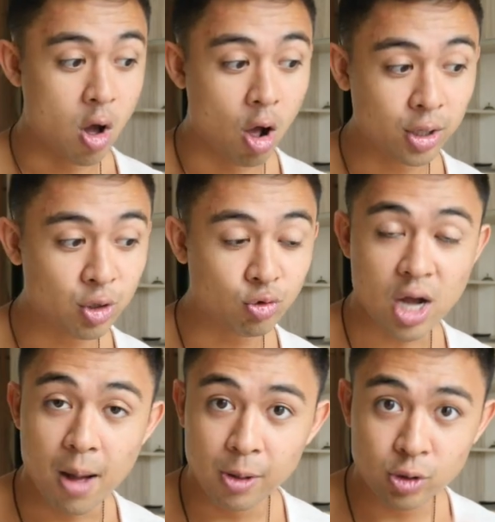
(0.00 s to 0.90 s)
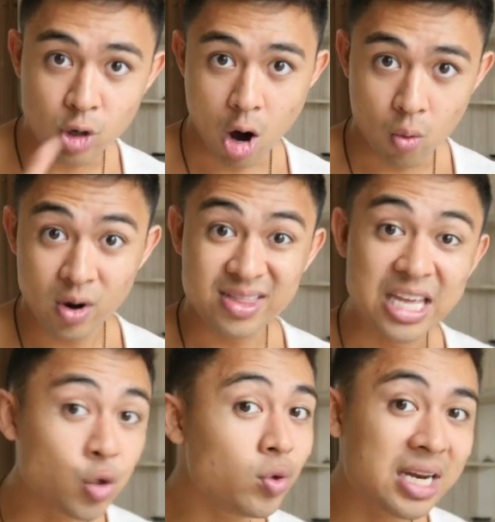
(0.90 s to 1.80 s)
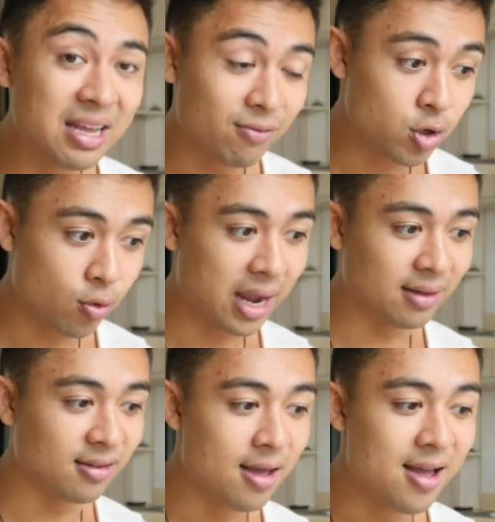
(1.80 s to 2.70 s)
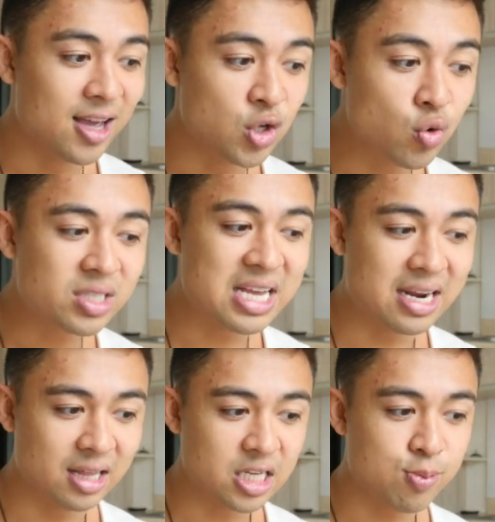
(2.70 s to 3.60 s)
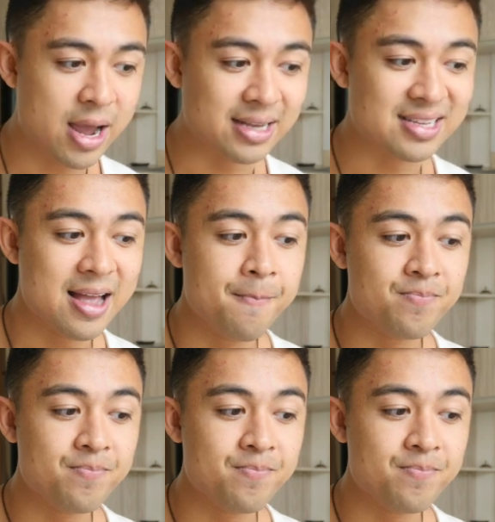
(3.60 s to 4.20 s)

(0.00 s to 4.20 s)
All you do is upload your artwork that you didn't even create. You set a list price.